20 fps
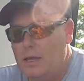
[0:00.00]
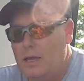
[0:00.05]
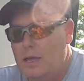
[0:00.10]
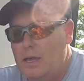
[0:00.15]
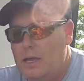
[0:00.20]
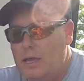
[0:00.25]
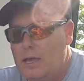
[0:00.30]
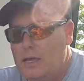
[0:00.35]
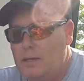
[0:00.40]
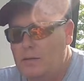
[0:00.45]

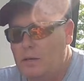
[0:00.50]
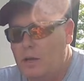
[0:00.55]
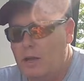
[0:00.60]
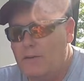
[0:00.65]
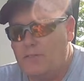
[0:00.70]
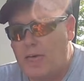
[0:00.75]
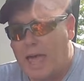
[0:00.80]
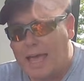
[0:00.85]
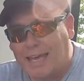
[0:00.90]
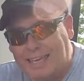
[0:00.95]
and
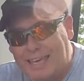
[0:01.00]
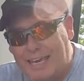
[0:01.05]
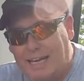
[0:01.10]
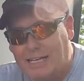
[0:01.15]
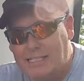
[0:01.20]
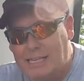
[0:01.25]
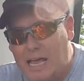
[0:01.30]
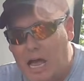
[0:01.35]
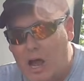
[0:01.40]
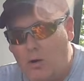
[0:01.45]
if that
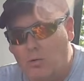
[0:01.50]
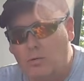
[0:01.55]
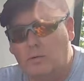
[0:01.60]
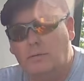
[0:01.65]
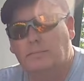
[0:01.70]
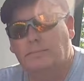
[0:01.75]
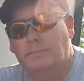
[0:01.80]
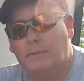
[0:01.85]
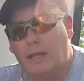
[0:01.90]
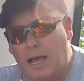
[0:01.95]
kicks out,
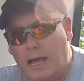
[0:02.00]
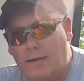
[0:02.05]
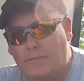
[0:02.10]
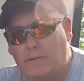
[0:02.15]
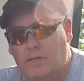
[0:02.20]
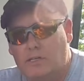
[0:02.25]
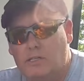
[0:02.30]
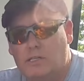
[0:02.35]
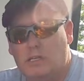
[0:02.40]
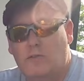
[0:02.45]

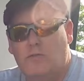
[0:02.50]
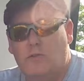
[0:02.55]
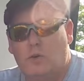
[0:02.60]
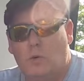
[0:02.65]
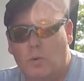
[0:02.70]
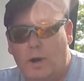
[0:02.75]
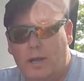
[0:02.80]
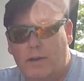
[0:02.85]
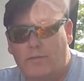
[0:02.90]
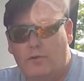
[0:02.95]
obviously if you
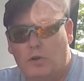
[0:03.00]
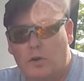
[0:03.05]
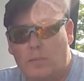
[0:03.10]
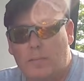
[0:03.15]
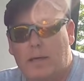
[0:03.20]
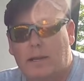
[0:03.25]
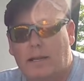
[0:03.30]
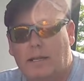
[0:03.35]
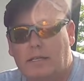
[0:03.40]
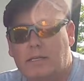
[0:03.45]
wait a few
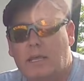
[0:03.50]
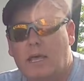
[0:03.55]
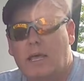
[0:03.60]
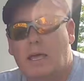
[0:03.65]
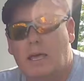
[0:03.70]
minutes